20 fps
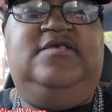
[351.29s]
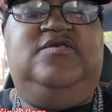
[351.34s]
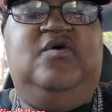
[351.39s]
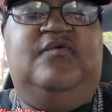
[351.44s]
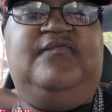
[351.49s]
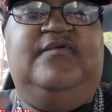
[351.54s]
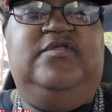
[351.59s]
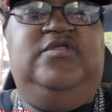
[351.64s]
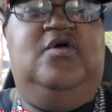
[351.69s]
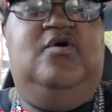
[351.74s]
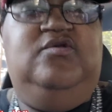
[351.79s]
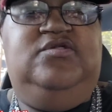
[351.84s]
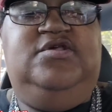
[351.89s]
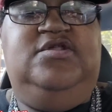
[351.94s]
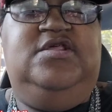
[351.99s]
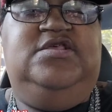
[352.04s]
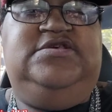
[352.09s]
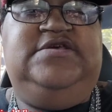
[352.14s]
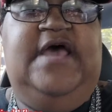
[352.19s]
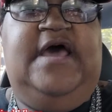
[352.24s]
So if you're new to
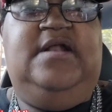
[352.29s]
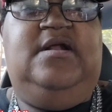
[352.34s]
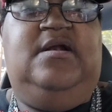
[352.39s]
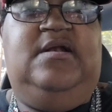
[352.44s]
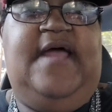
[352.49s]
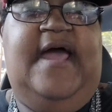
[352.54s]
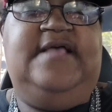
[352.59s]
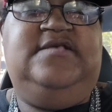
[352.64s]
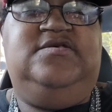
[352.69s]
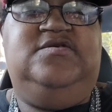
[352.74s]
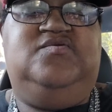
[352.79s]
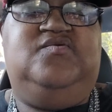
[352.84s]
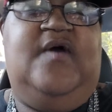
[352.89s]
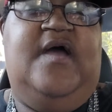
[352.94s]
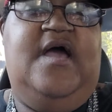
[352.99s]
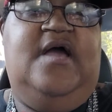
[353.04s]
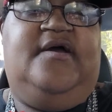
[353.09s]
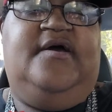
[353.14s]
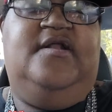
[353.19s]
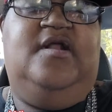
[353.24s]
the channel, like,
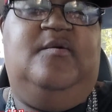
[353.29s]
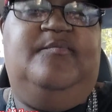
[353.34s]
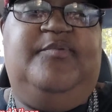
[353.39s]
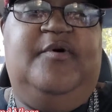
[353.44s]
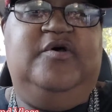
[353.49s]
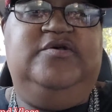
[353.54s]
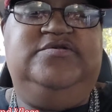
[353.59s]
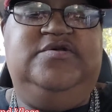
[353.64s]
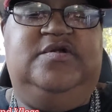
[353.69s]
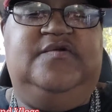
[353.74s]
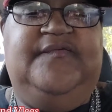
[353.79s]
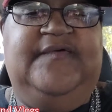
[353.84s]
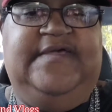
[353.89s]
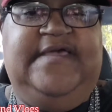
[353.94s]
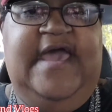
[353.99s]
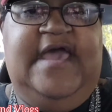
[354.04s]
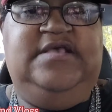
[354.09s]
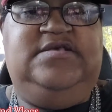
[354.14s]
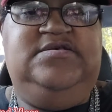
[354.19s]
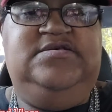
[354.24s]
subscribe, cut on post
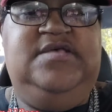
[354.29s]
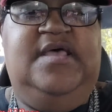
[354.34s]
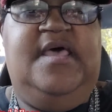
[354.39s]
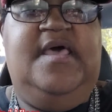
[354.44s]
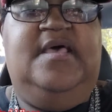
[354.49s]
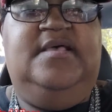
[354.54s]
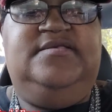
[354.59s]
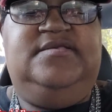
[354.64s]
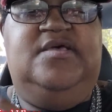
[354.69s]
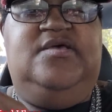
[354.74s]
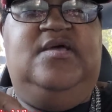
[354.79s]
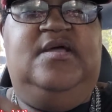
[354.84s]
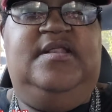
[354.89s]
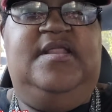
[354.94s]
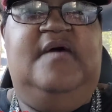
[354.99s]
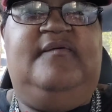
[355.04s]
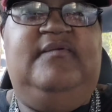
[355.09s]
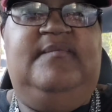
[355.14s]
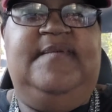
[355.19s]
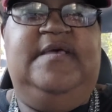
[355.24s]
notifications so you'll
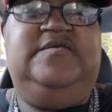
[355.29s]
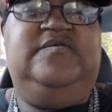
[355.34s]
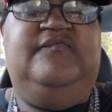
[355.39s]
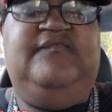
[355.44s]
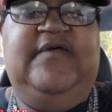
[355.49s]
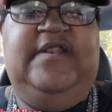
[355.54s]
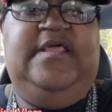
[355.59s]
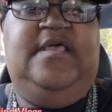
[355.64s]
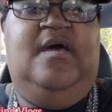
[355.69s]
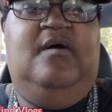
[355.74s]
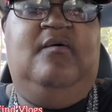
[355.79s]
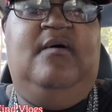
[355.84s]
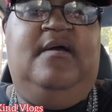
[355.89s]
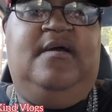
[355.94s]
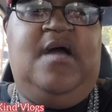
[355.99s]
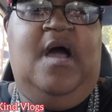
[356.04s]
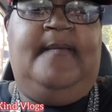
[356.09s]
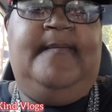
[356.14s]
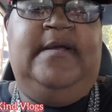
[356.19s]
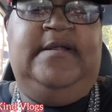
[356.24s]
never miss a video, and
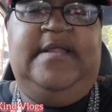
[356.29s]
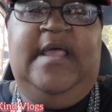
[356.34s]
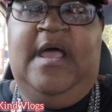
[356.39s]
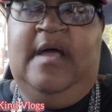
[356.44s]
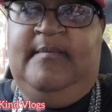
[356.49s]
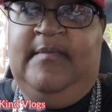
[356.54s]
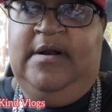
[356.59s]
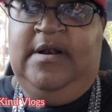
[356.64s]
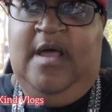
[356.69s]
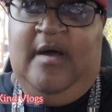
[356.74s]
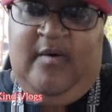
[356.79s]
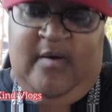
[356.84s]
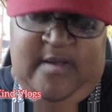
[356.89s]
comment down below.